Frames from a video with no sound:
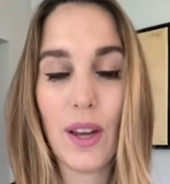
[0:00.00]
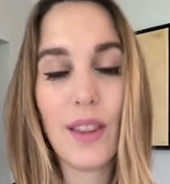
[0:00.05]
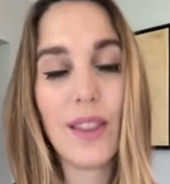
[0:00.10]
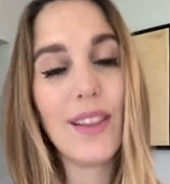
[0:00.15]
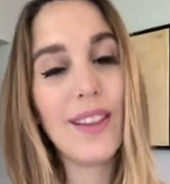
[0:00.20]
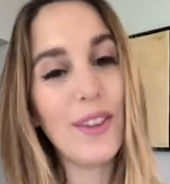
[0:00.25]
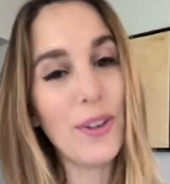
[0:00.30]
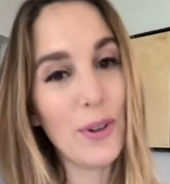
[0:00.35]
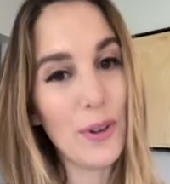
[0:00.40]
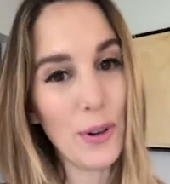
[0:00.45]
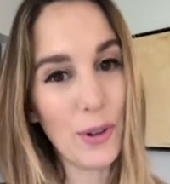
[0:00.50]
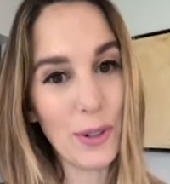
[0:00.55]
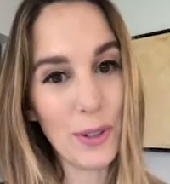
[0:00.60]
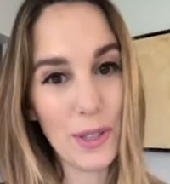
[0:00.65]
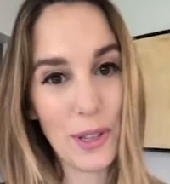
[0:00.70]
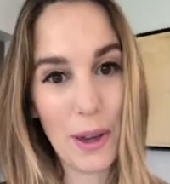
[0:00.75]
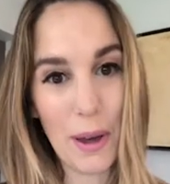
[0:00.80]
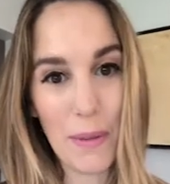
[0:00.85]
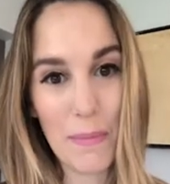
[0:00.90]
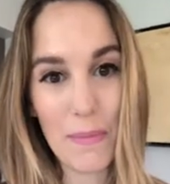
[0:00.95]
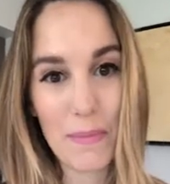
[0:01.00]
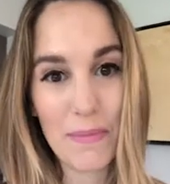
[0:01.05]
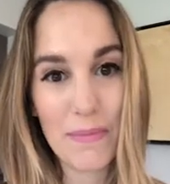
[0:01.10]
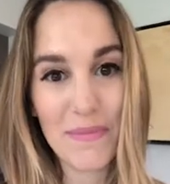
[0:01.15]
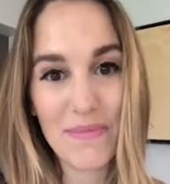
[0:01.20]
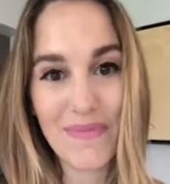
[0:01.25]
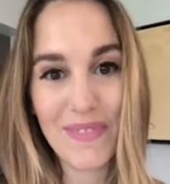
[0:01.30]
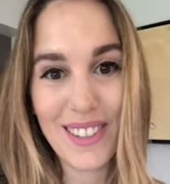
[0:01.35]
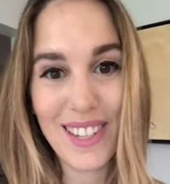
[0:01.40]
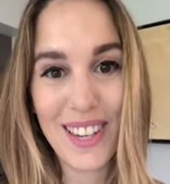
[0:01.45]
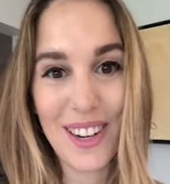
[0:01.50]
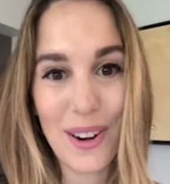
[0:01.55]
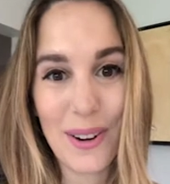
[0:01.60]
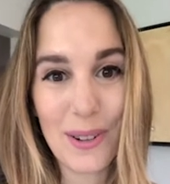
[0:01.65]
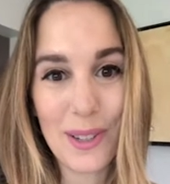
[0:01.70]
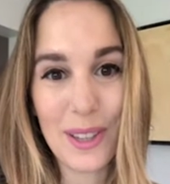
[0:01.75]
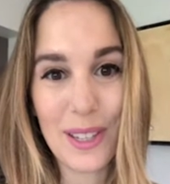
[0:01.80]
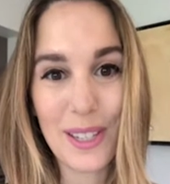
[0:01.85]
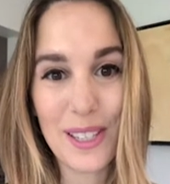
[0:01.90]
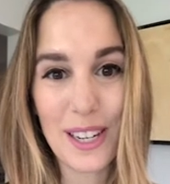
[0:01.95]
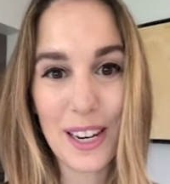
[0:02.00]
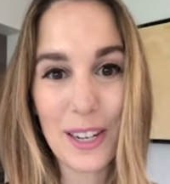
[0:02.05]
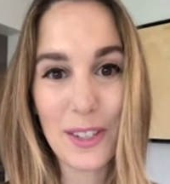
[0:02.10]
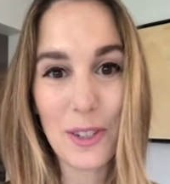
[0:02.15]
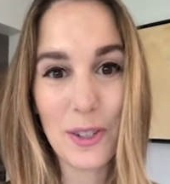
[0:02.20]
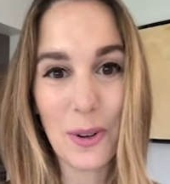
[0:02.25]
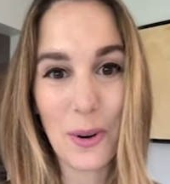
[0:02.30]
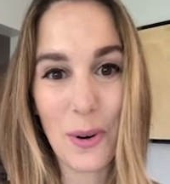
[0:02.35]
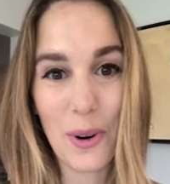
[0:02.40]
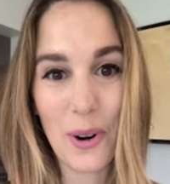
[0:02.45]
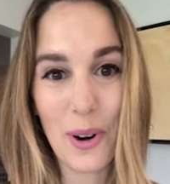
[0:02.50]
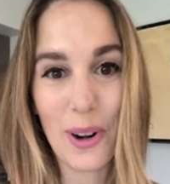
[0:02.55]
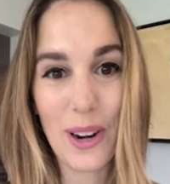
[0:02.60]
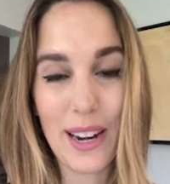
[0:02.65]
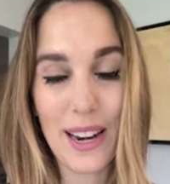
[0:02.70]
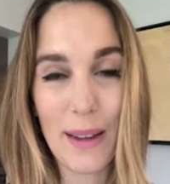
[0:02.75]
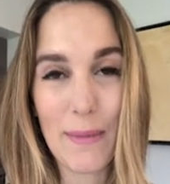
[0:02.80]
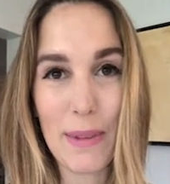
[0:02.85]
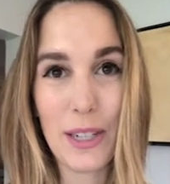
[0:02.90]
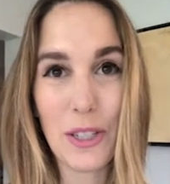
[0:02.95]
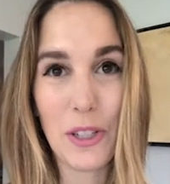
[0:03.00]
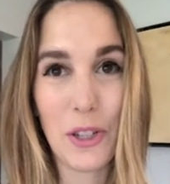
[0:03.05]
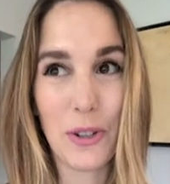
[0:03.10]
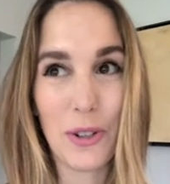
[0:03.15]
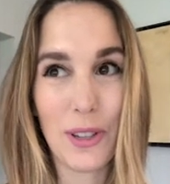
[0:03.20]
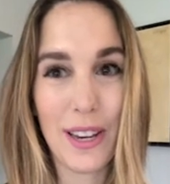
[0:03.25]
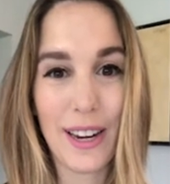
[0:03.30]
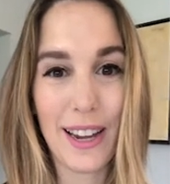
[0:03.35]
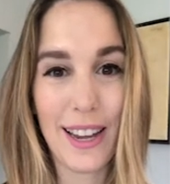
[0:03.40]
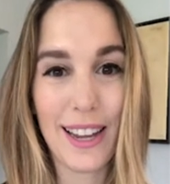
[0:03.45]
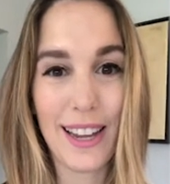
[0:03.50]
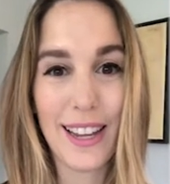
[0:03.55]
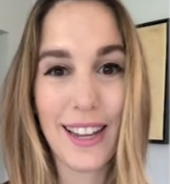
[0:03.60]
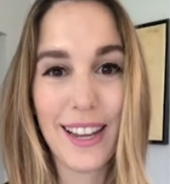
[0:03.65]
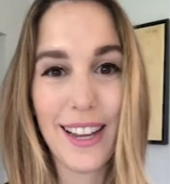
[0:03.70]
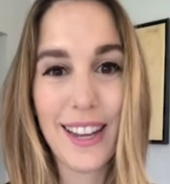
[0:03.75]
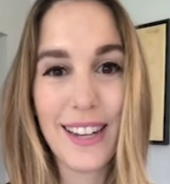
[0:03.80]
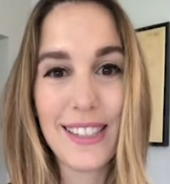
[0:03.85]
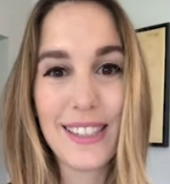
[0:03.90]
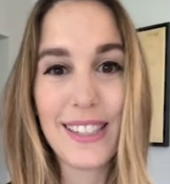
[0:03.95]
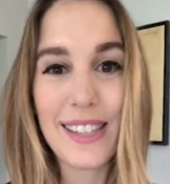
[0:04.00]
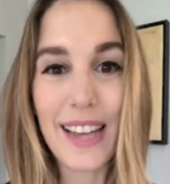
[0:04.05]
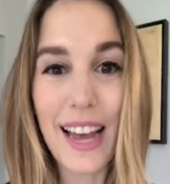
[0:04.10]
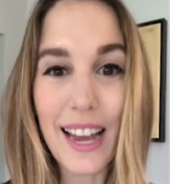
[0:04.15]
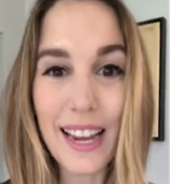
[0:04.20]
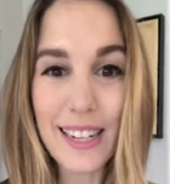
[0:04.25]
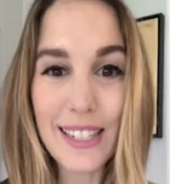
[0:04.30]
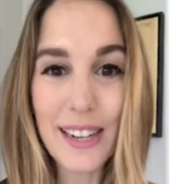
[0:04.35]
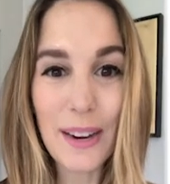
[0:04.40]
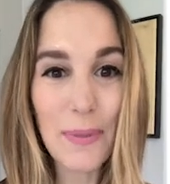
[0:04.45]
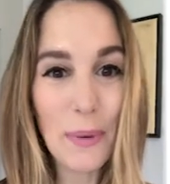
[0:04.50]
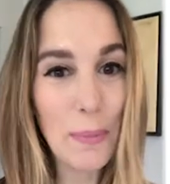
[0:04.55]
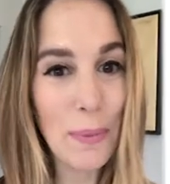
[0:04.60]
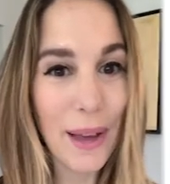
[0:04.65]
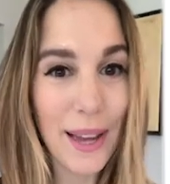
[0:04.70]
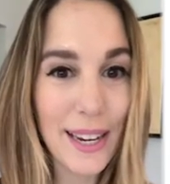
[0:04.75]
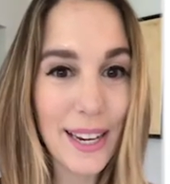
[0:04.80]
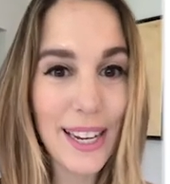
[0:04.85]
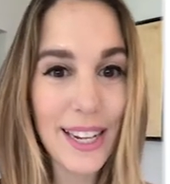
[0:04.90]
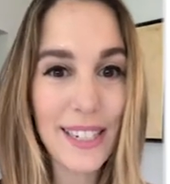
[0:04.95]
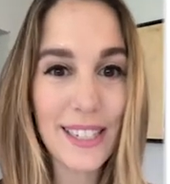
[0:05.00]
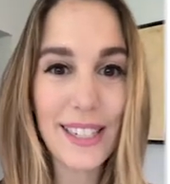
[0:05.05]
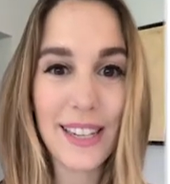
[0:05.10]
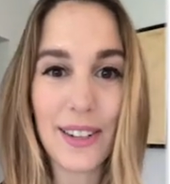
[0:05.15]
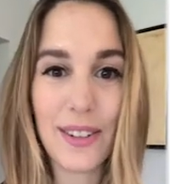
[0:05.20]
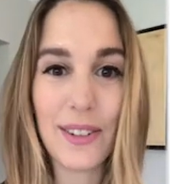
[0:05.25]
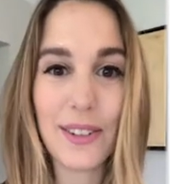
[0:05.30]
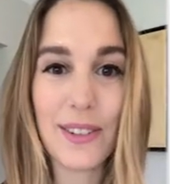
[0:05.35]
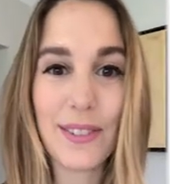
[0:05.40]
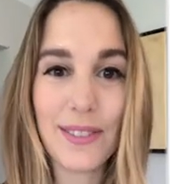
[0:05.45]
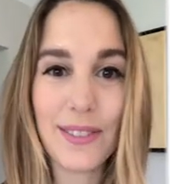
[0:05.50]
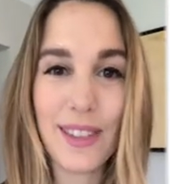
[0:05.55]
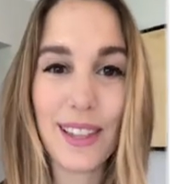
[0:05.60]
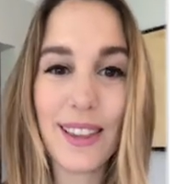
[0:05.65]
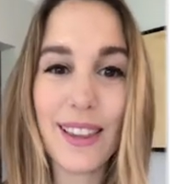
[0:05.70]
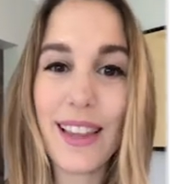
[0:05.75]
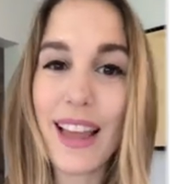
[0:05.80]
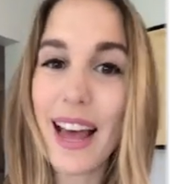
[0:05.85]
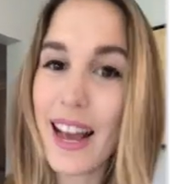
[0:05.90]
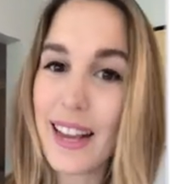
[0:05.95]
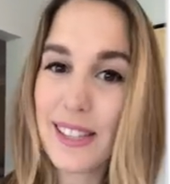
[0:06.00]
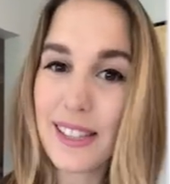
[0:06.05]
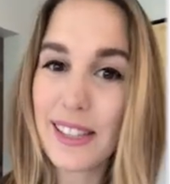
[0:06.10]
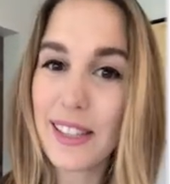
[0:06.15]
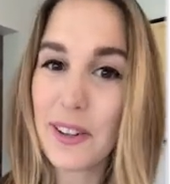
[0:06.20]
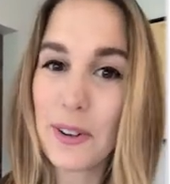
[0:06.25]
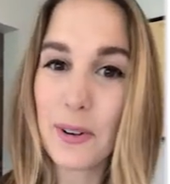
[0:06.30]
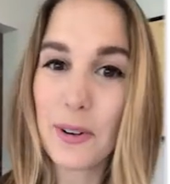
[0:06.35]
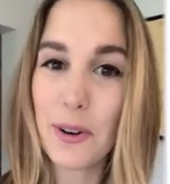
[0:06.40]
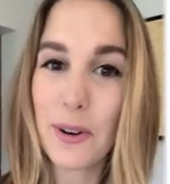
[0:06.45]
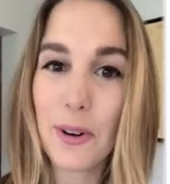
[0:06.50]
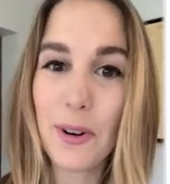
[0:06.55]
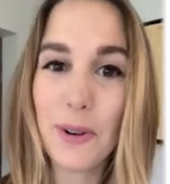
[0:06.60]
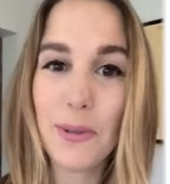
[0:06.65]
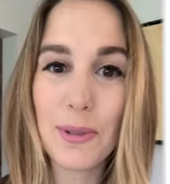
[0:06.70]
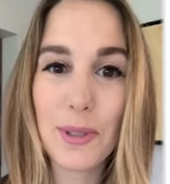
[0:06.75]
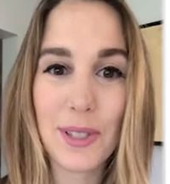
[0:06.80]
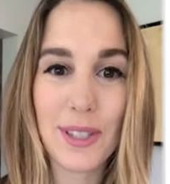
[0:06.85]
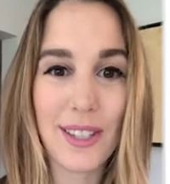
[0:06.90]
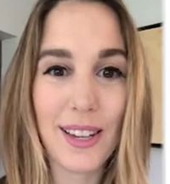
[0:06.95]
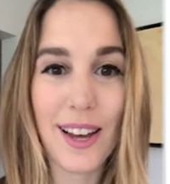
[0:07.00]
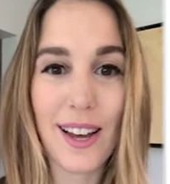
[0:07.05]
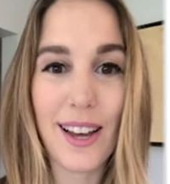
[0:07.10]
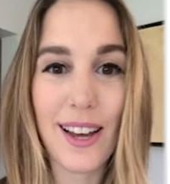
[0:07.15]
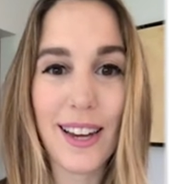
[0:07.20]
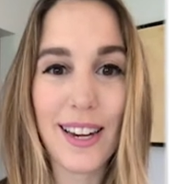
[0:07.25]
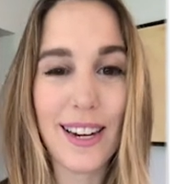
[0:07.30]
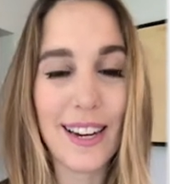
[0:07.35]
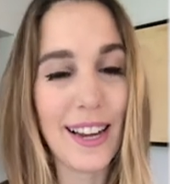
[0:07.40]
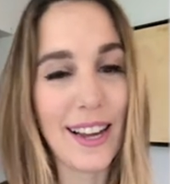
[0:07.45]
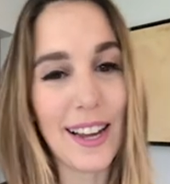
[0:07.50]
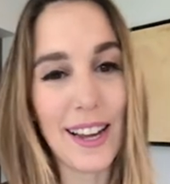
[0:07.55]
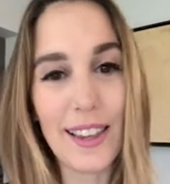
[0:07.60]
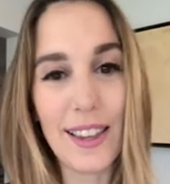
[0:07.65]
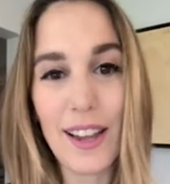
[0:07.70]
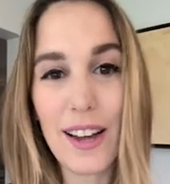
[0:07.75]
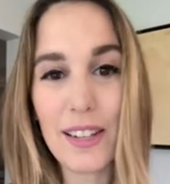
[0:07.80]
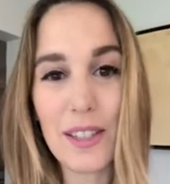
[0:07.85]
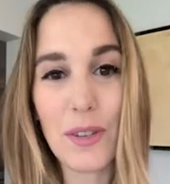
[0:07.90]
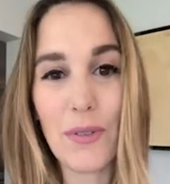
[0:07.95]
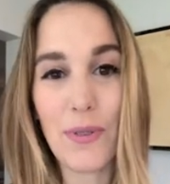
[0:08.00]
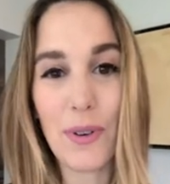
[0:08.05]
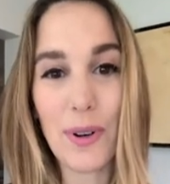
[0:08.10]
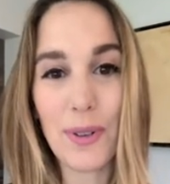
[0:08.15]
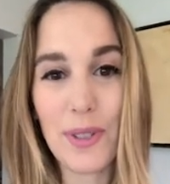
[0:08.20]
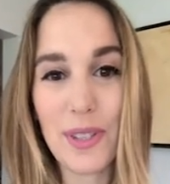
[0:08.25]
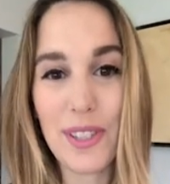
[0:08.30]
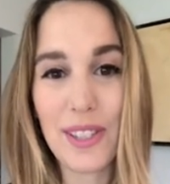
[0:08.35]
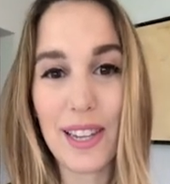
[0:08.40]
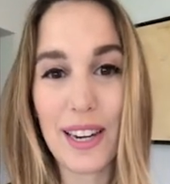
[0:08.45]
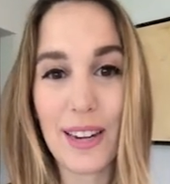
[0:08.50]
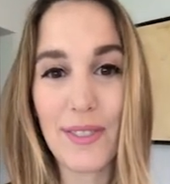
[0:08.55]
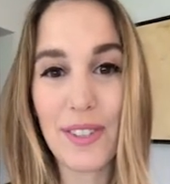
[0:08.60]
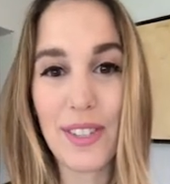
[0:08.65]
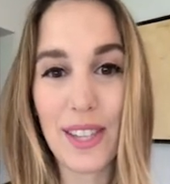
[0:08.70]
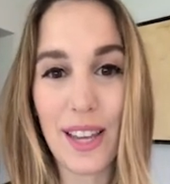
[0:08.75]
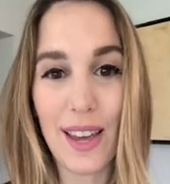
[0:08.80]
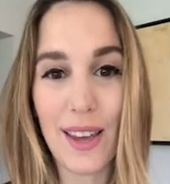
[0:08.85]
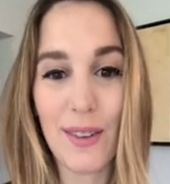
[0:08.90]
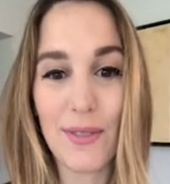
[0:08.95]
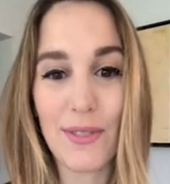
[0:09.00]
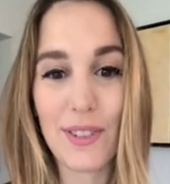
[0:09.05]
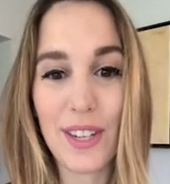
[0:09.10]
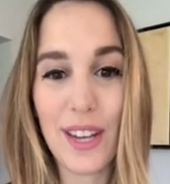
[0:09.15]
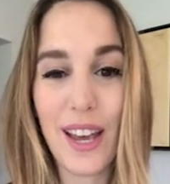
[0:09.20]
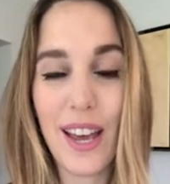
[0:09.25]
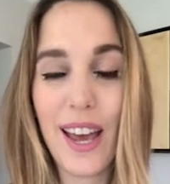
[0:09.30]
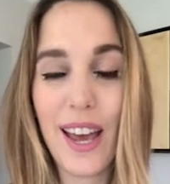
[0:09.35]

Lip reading: the little girls come, you know, to the stage door, and I made sure that I signed everybody until the last little girl was done, and I got lots of roses that I've saved.